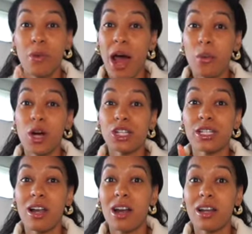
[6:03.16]
I watched
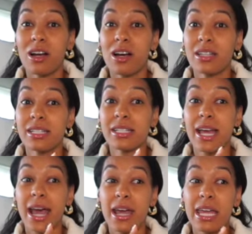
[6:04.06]
Lala's
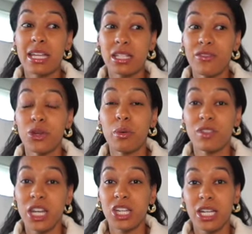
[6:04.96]
interview with
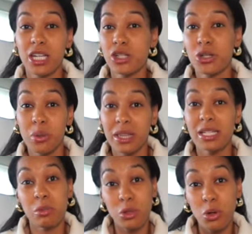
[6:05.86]
Jay Shetty too, and
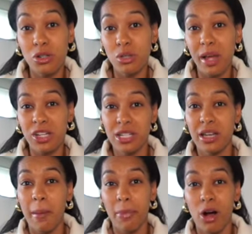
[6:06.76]
this was also actually
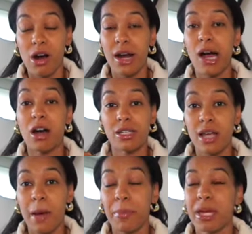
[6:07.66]
on
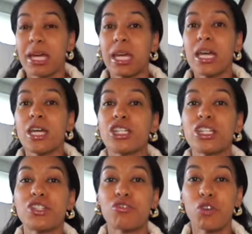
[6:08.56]
topic,
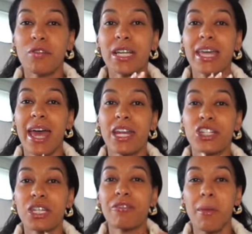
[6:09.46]
just drawing
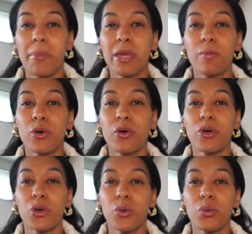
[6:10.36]
energy from people
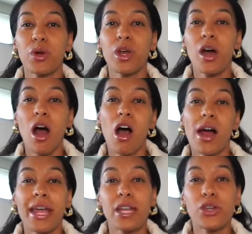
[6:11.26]
who
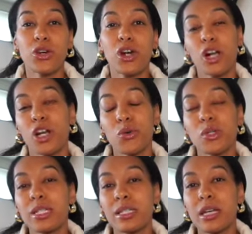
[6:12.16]
are in your
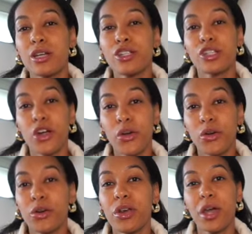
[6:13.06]
close
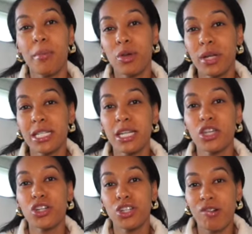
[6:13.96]
circle, your community,
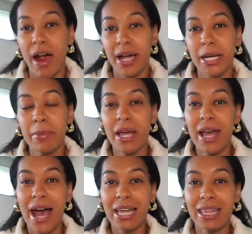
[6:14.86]
your tribe.
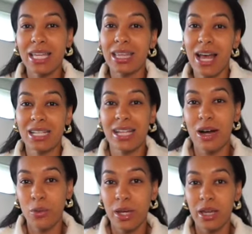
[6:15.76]
I think that's
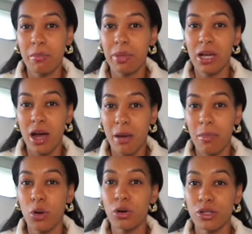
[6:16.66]
how we can
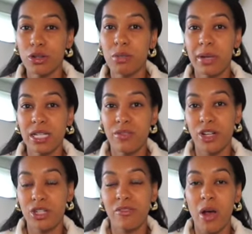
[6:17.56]
become also the best
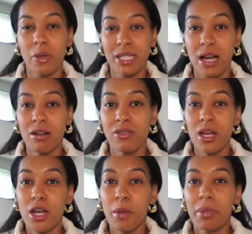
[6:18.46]
version of ourselves,
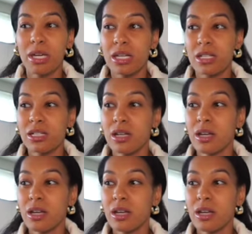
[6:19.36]
because